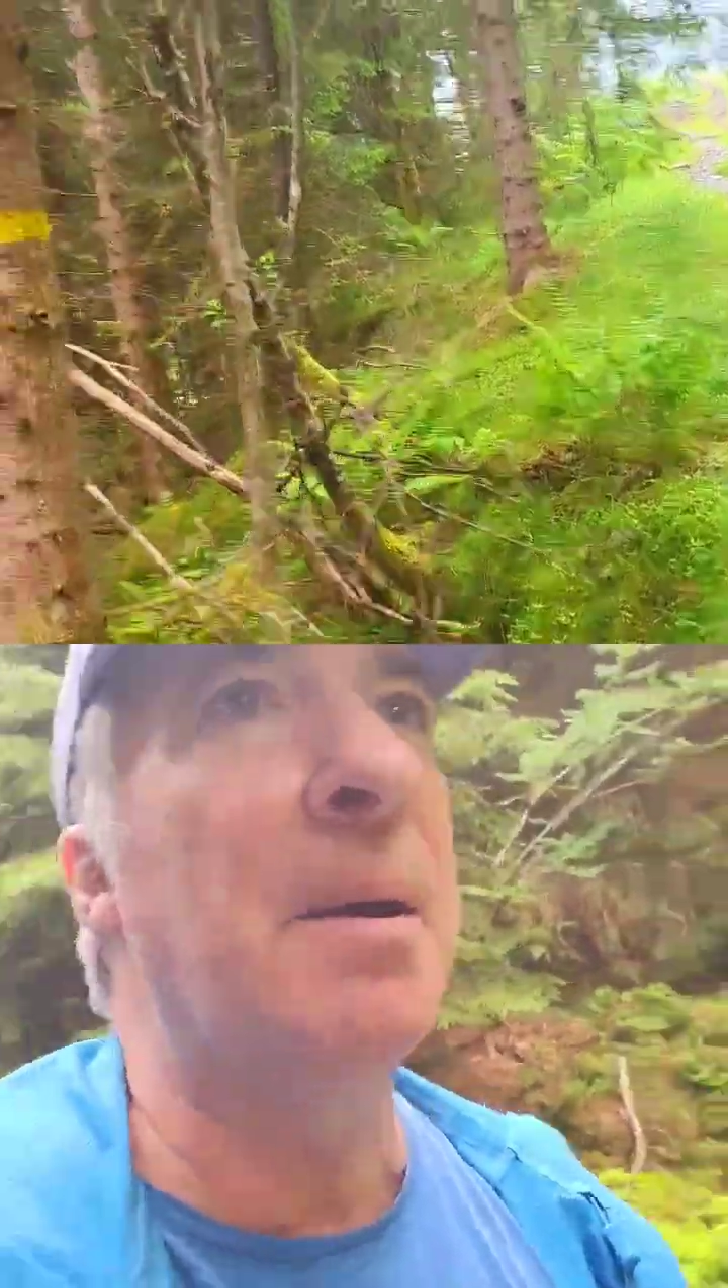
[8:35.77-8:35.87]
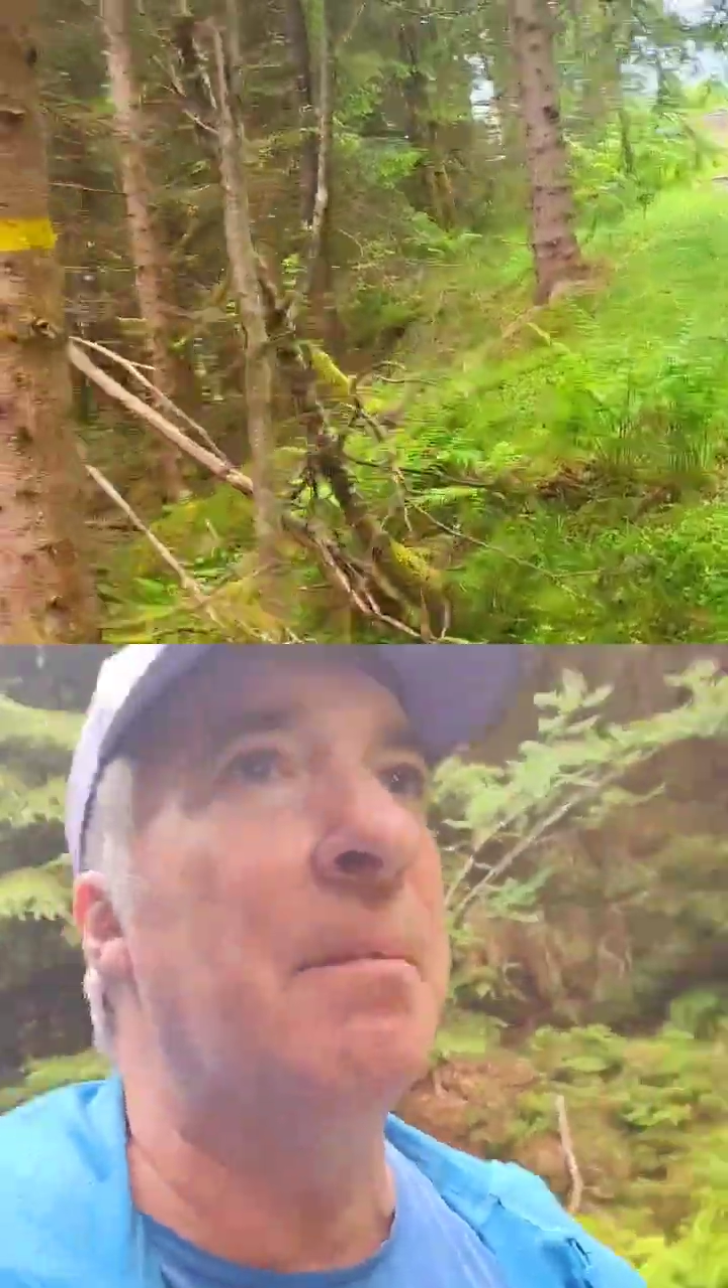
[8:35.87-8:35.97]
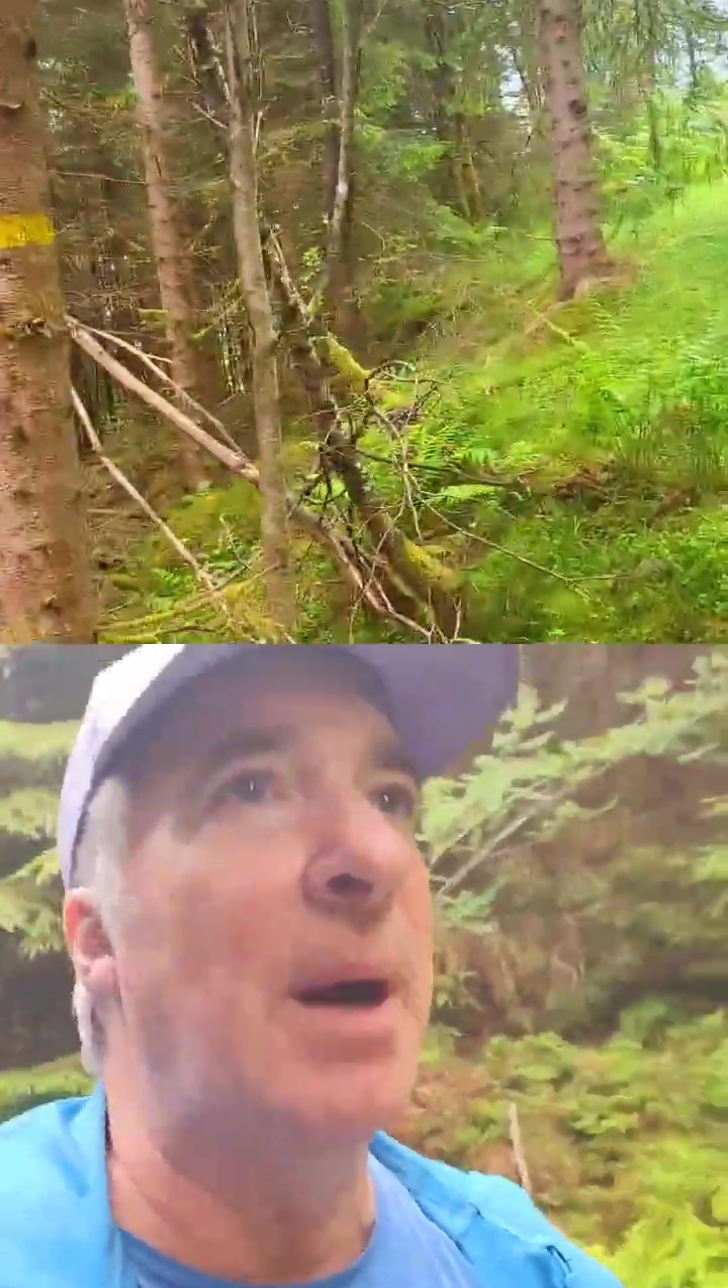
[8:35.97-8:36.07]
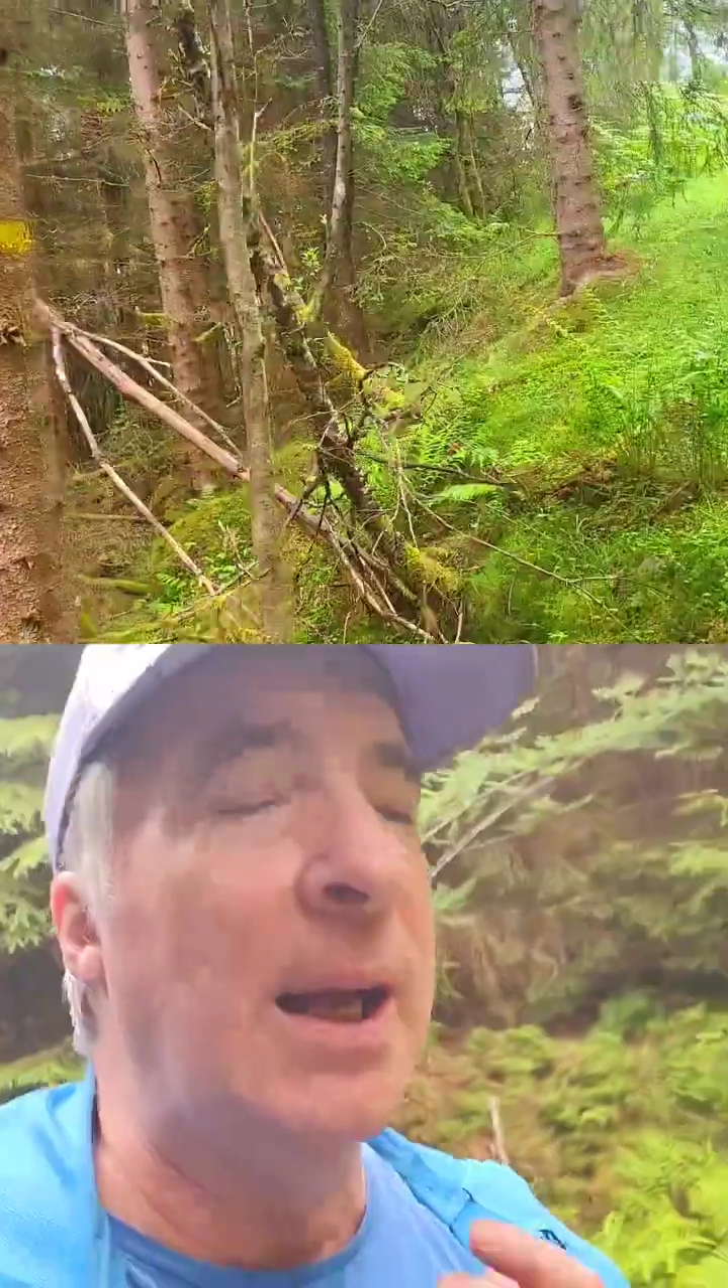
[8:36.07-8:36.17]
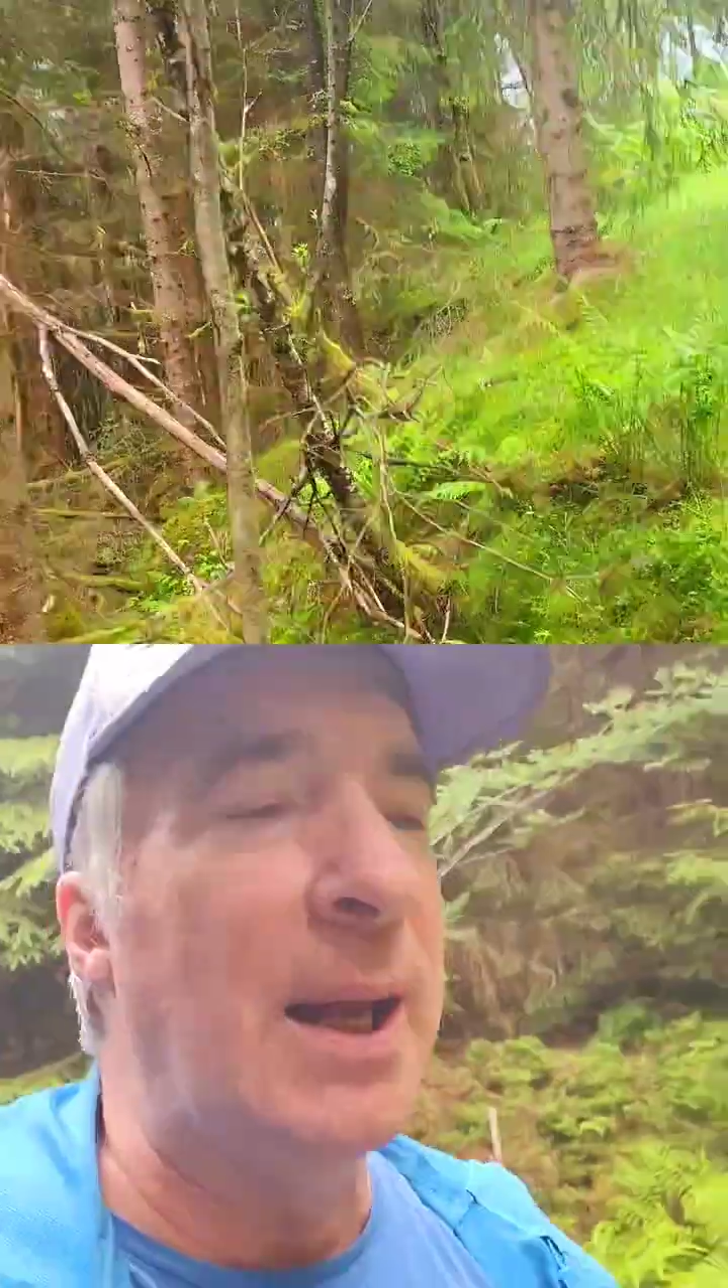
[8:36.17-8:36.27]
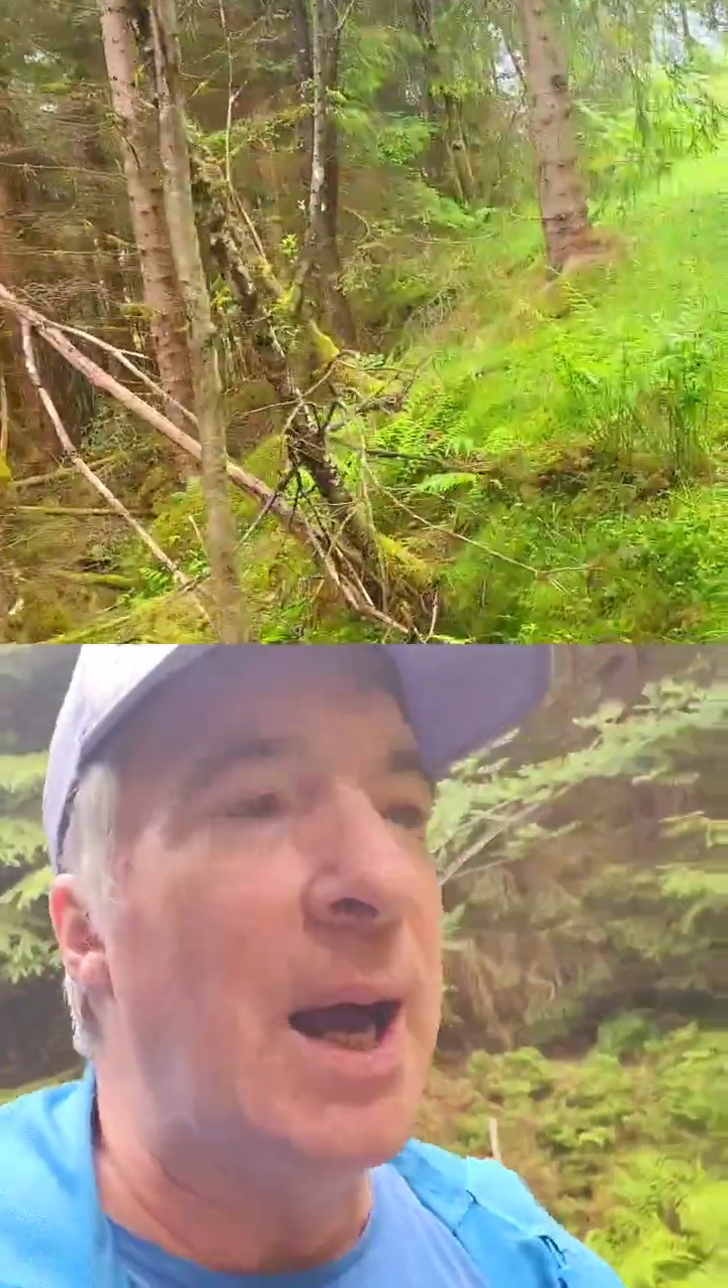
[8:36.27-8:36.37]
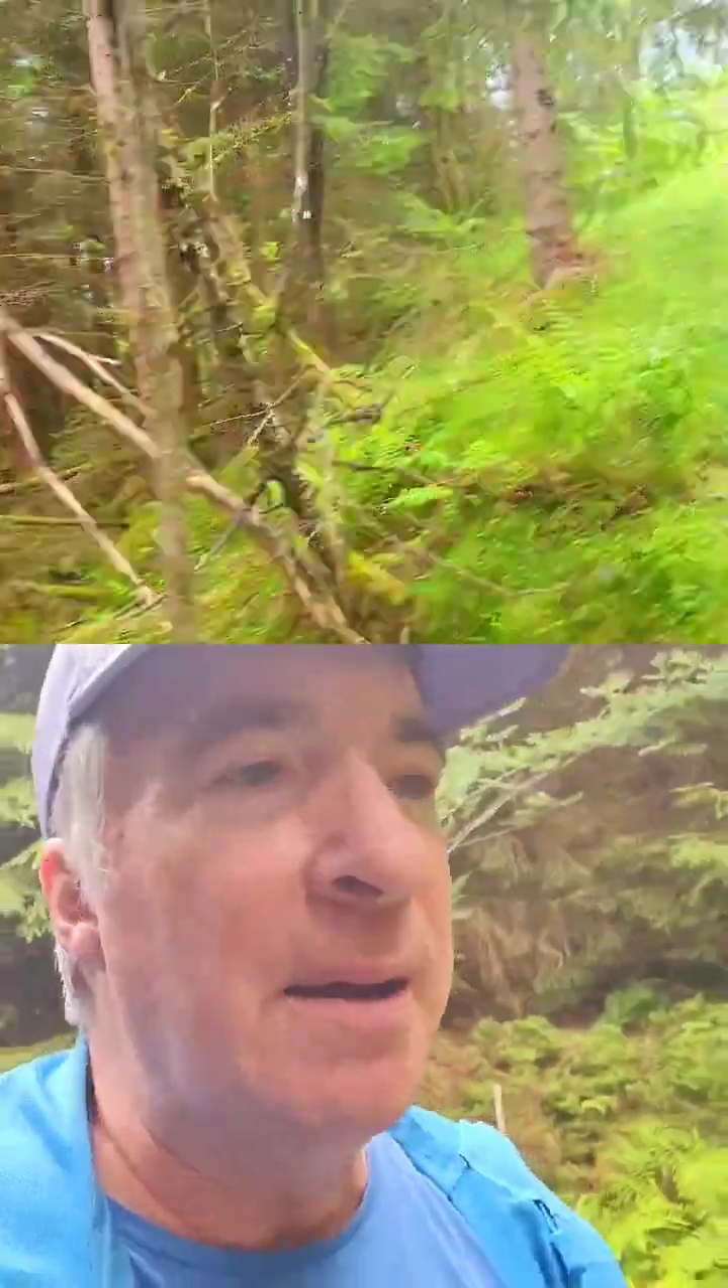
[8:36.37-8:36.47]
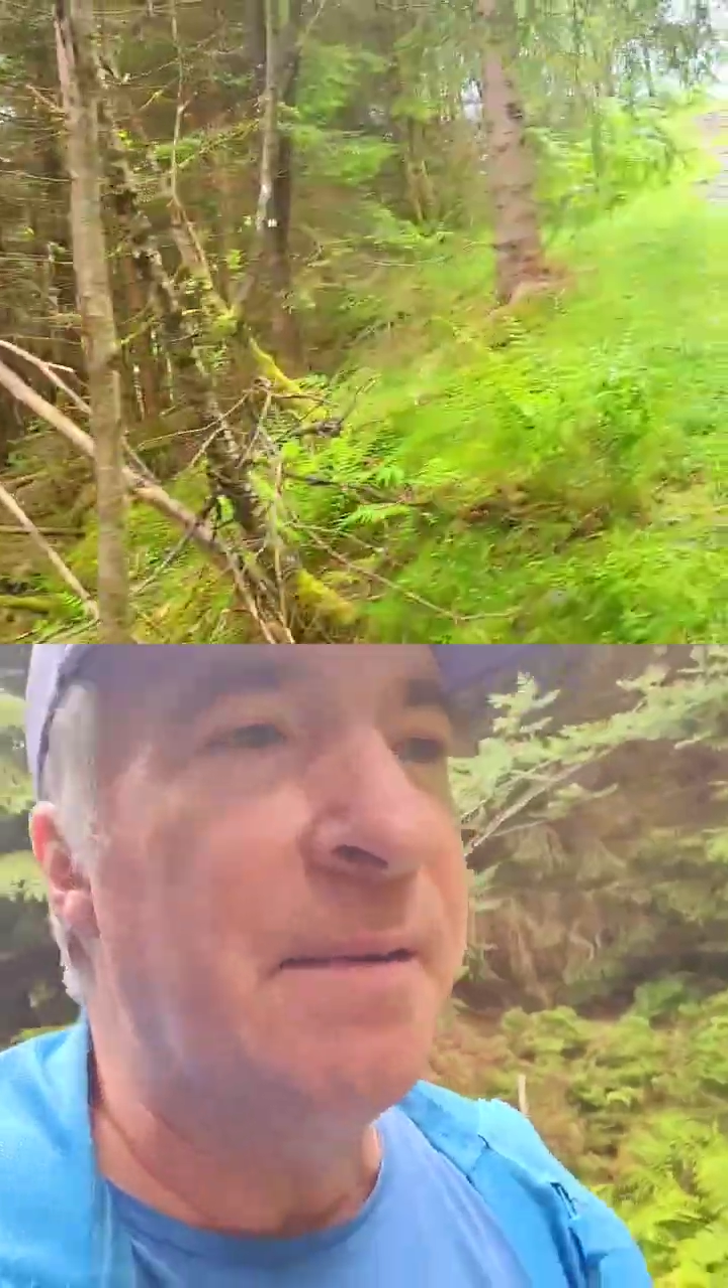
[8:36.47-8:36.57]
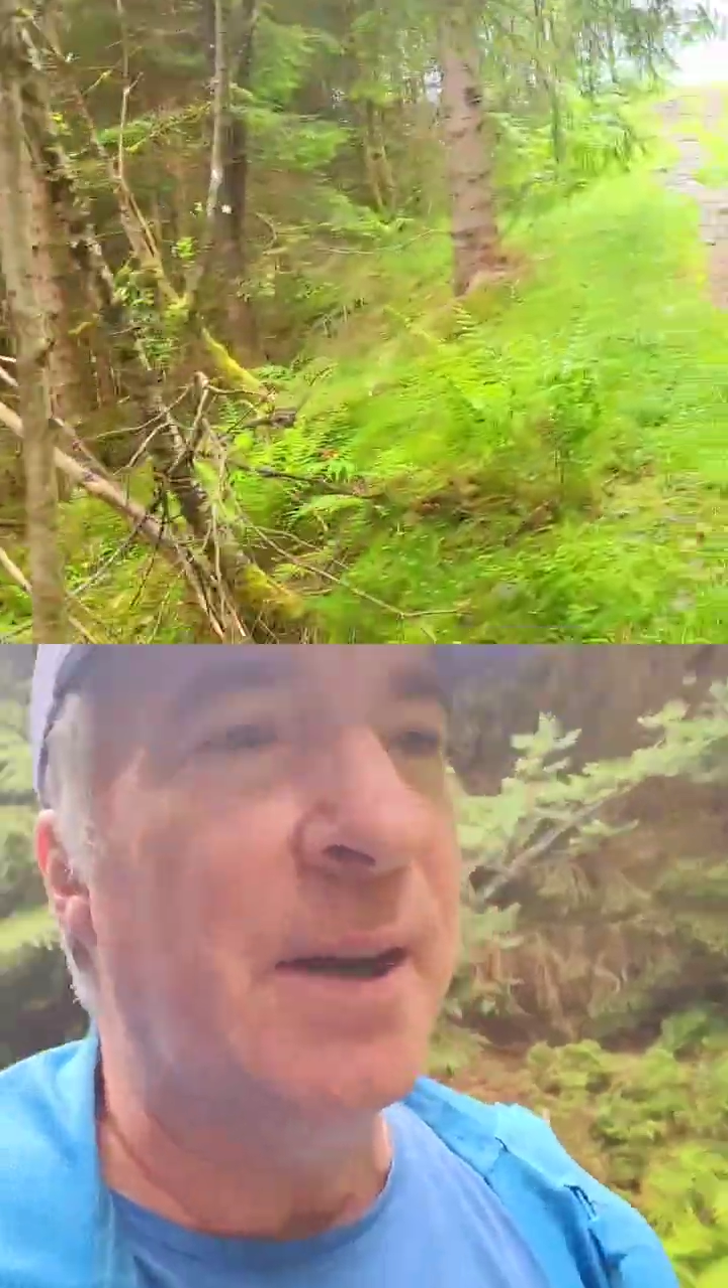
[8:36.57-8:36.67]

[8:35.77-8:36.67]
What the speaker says: my life.